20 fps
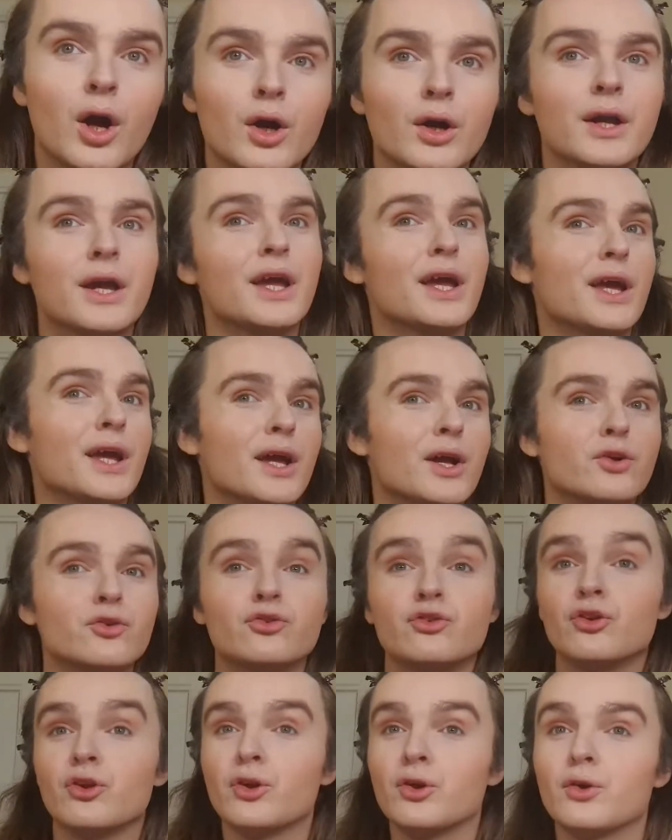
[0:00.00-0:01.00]
Okay, it'll
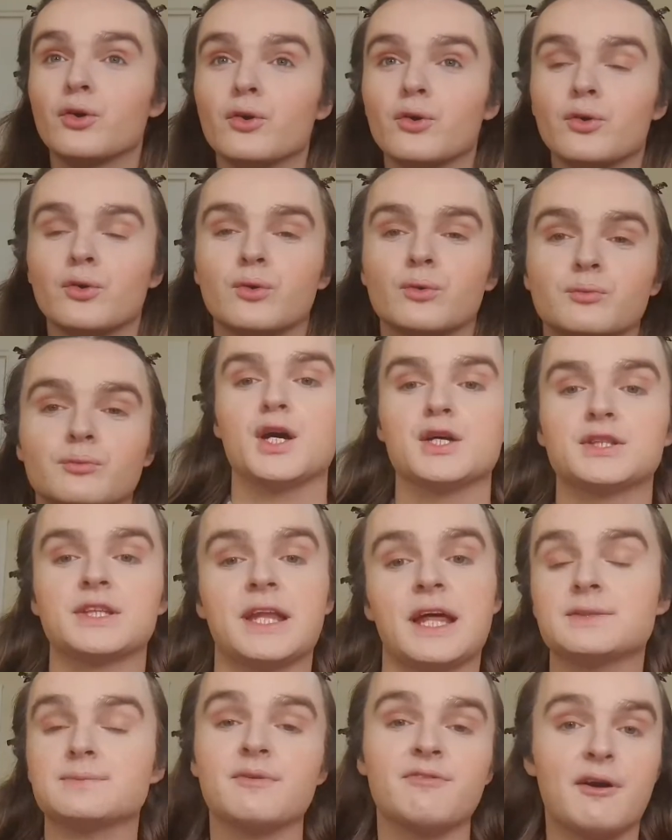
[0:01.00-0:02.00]
do. So
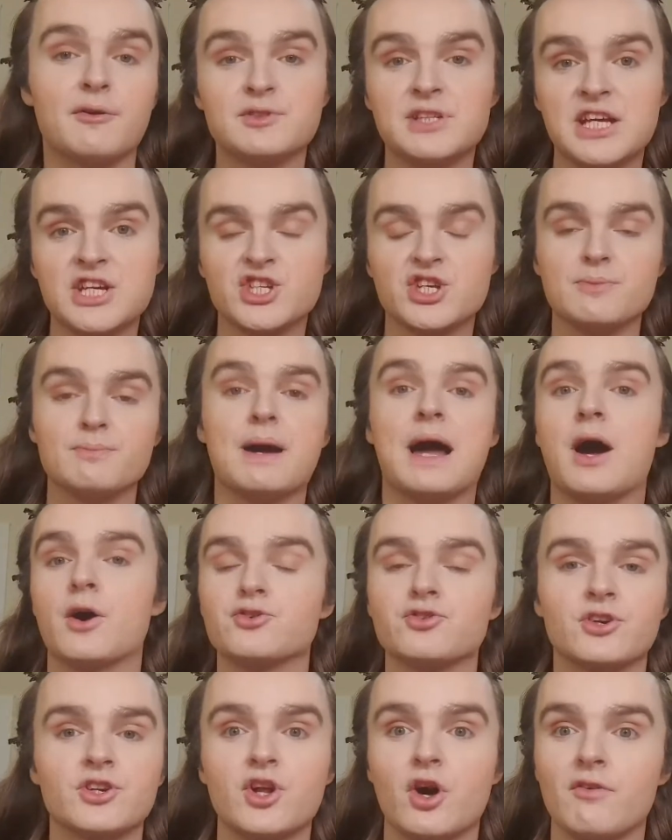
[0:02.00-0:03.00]
that is my foundation,
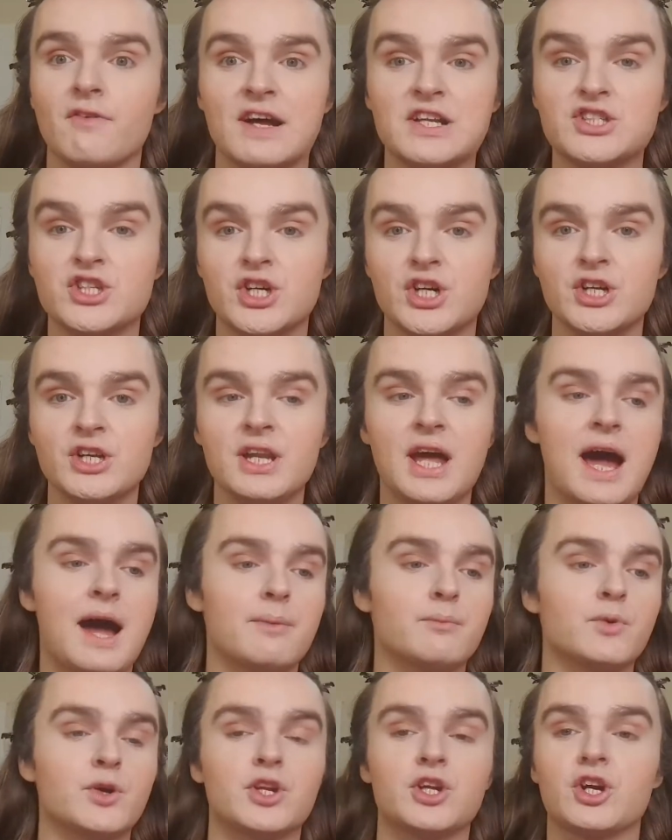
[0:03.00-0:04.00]
powder and all that done.
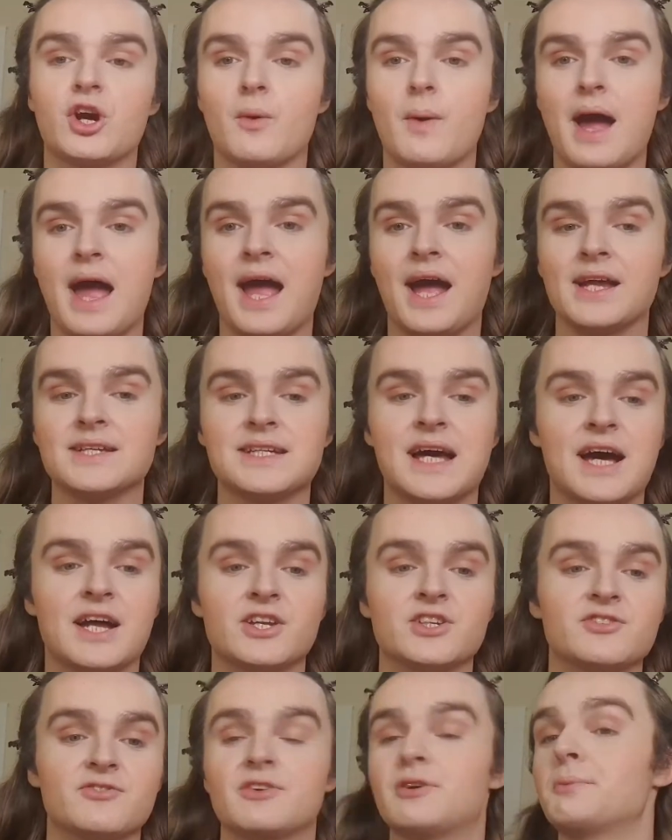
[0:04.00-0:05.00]
I'm gonna go ahead
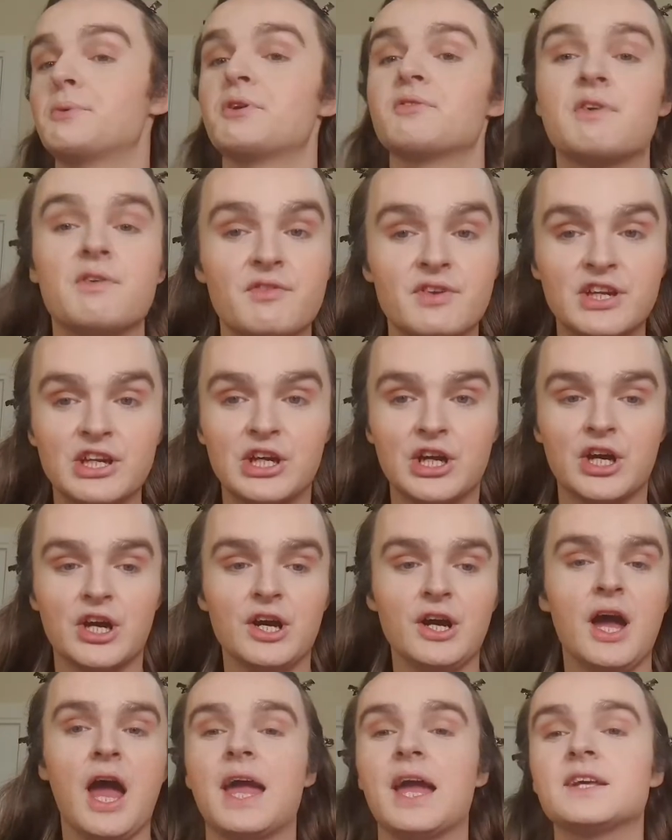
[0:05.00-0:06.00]
and film another
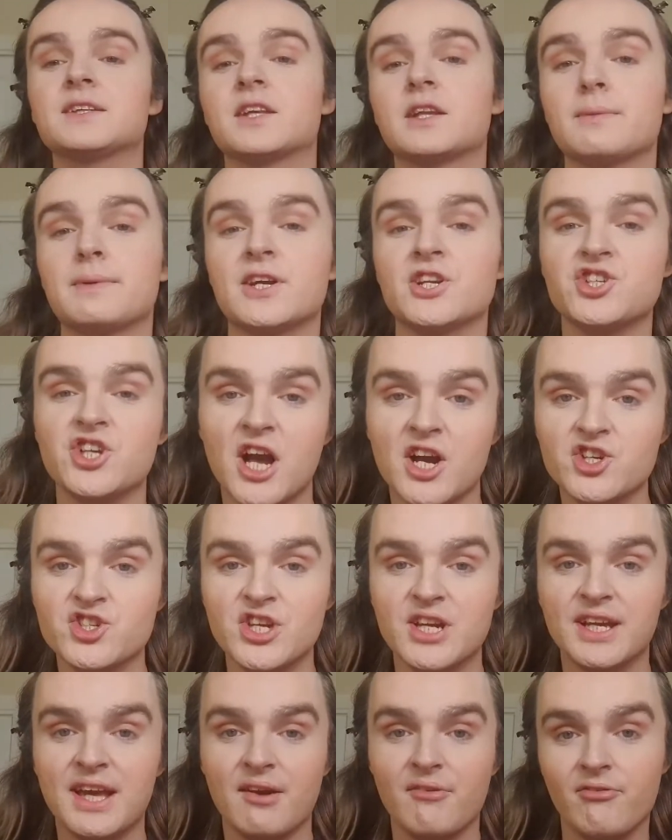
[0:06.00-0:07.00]
video. It's gonna be a chat
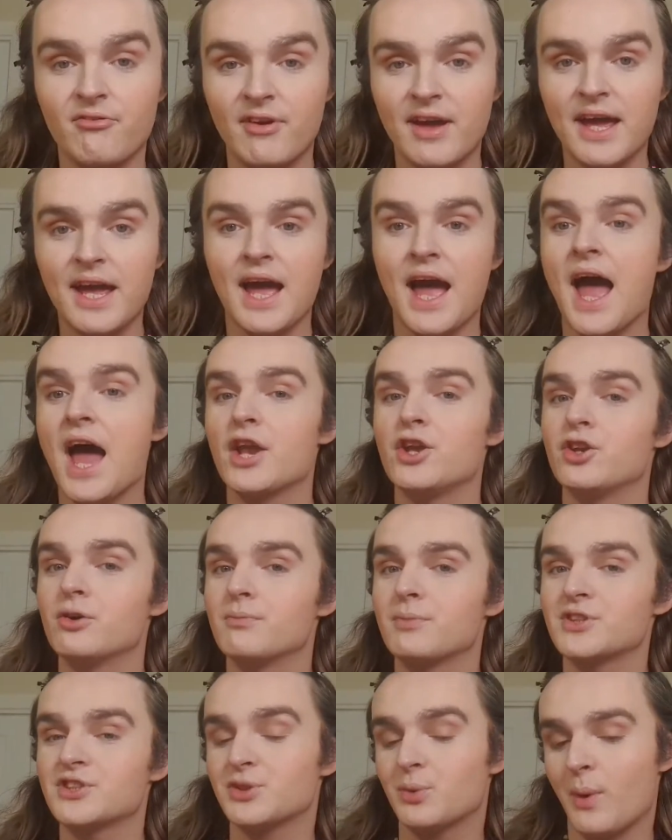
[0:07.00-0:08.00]
shit get fit.
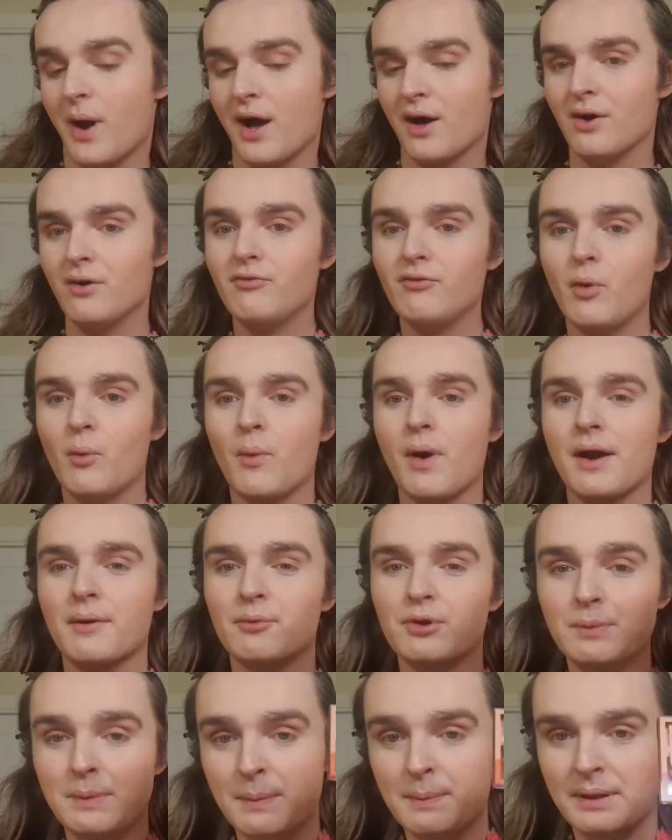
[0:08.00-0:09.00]
Number 12, where I'm
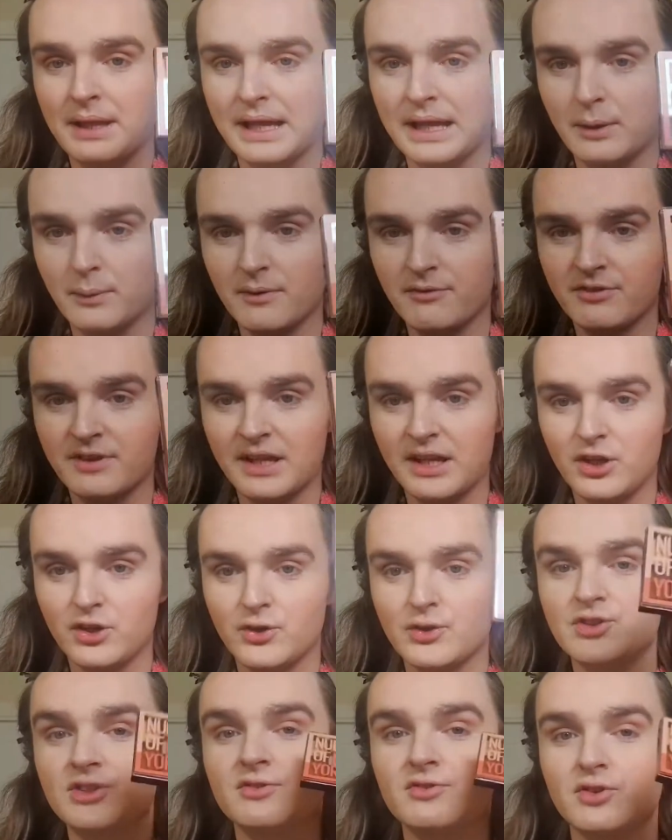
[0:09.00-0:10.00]
going to be playing with the
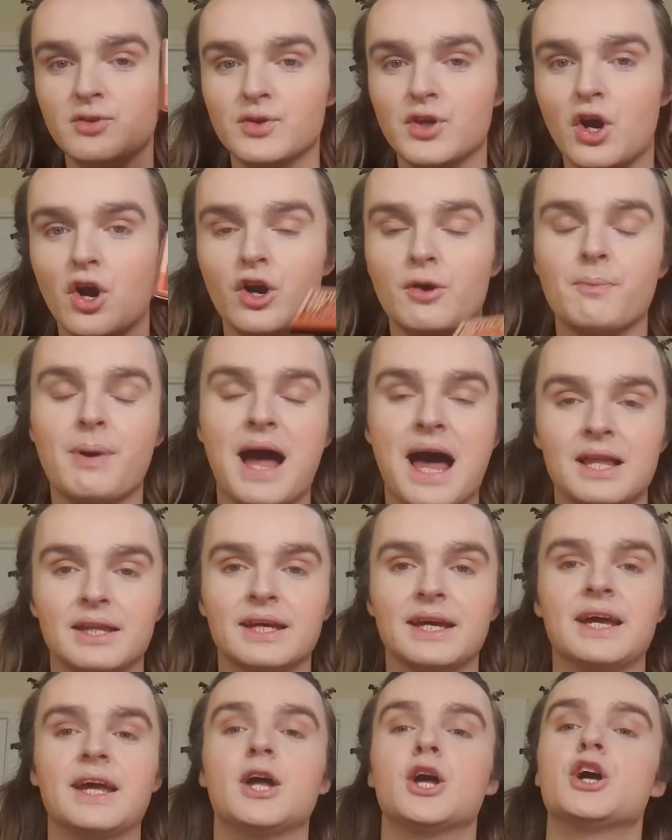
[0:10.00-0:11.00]
Nudes of New York
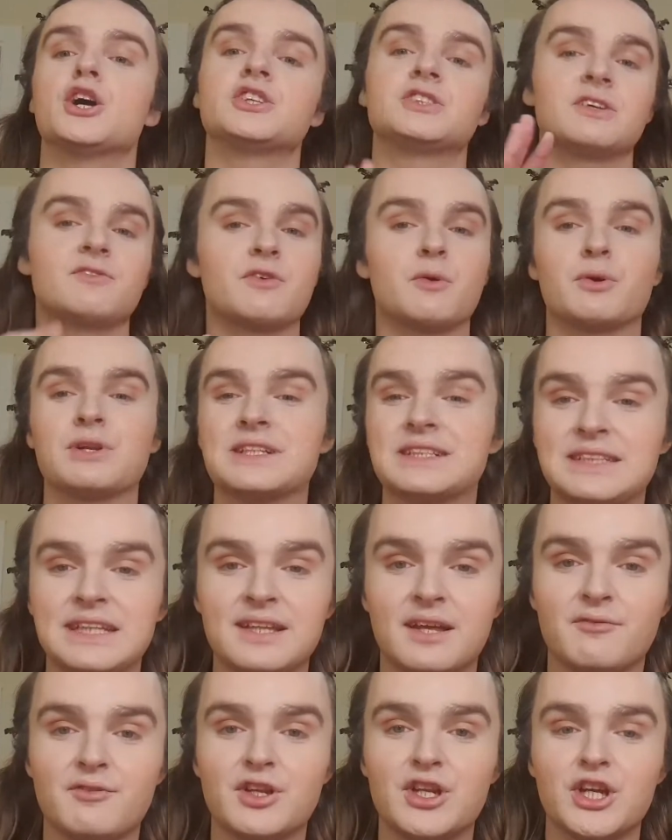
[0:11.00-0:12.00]
palette. So if you want to see
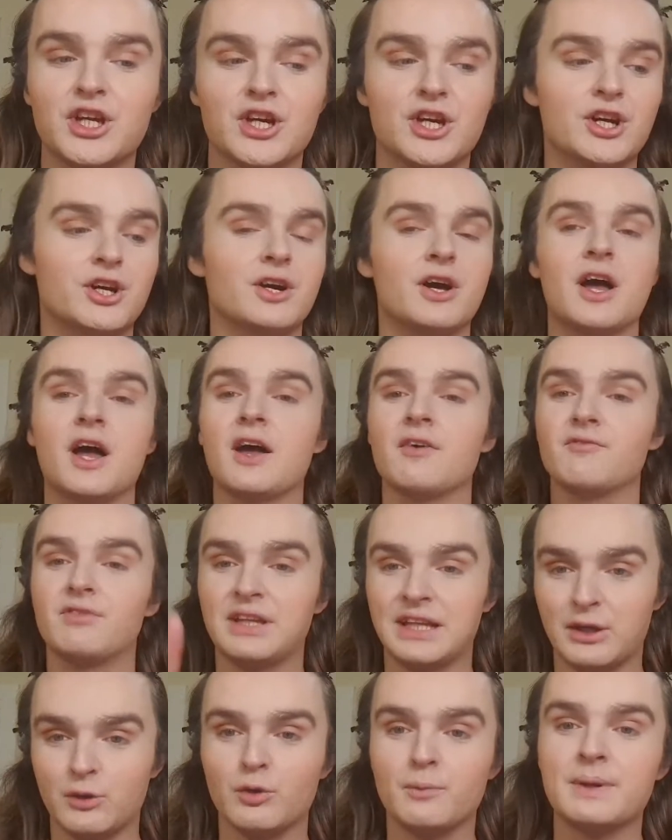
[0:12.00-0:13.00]
that video, The
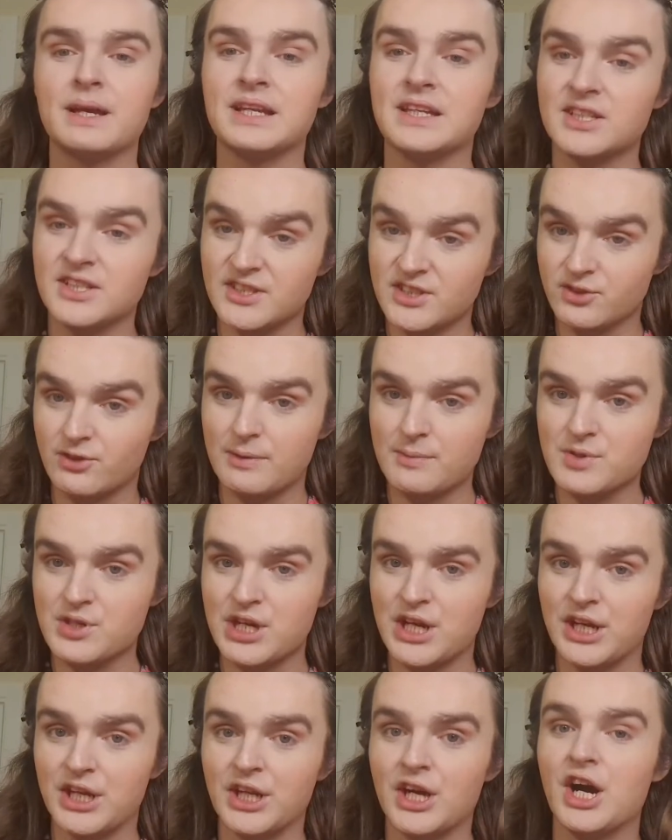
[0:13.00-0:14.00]
link will be in the
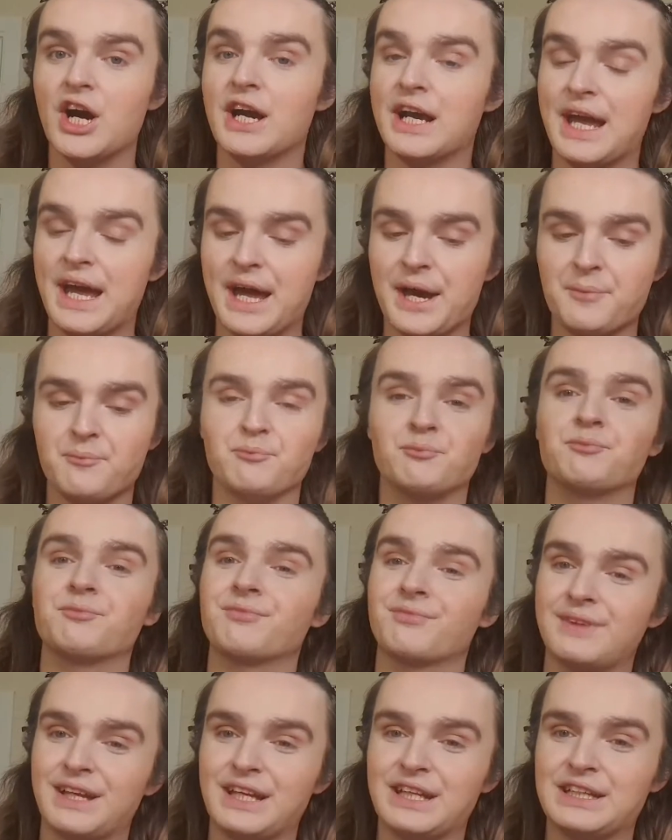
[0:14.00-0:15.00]
description. Okay,
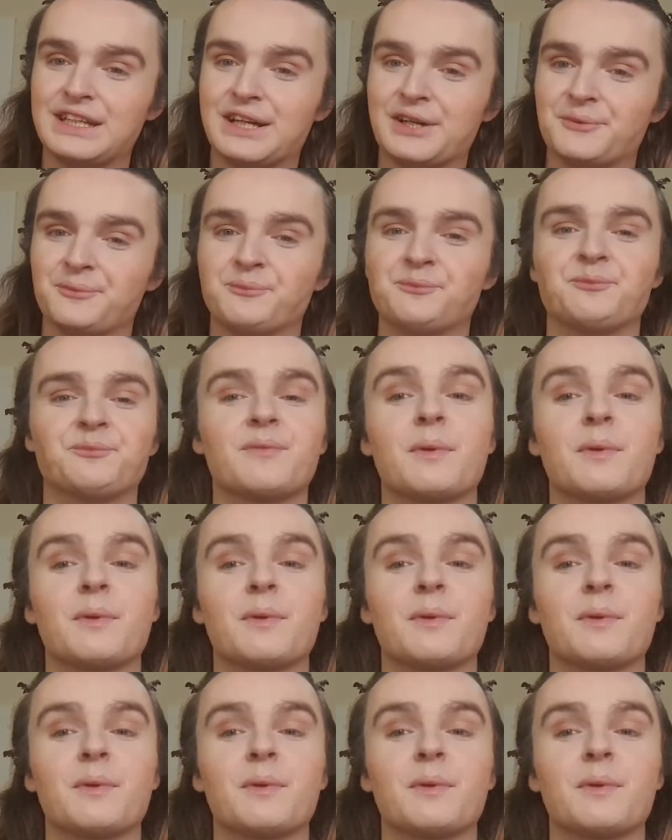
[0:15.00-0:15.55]
thank you.